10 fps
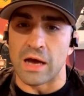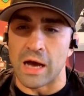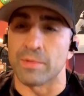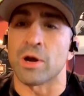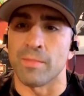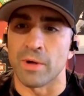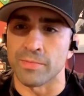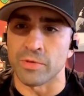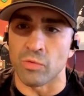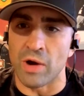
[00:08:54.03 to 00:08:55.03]
I'm coming
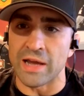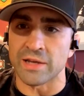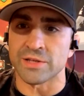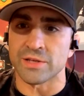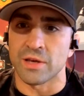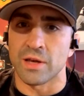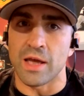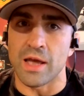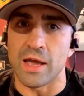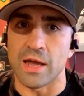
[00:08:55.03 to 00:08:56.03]
up the ranks,
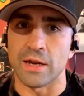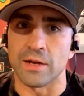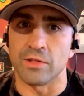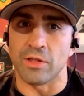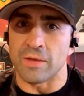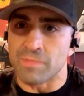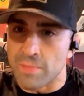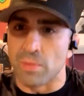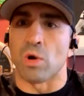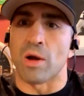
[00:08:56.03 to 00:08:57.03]
and like
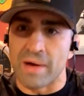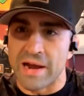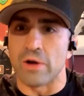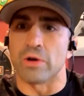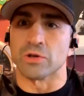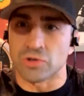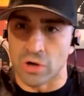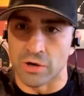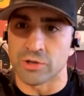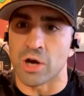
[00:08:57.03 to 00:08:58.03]
people around my area
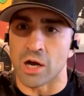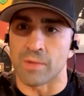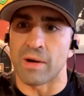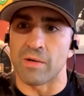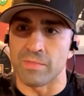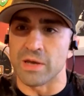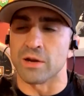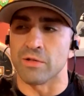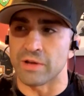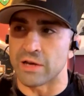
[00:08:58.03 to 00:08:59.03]
starting to talk about me
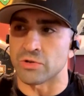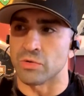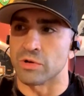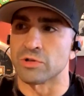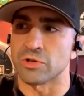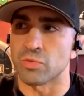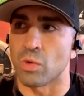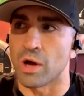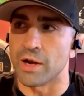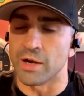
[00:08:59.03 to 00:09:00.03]
and other guys. So there's this
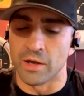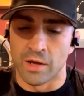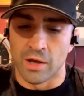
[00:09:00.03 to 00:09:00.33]
one